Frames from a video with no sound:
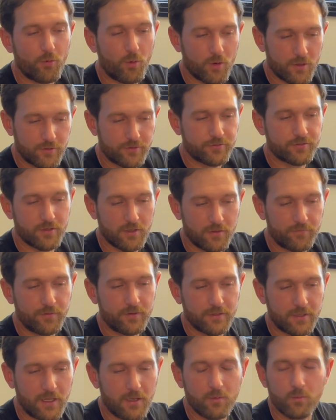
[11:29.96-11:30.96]
surf
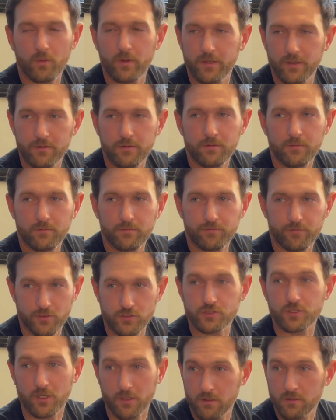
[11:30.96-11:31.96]
and downwind for sure.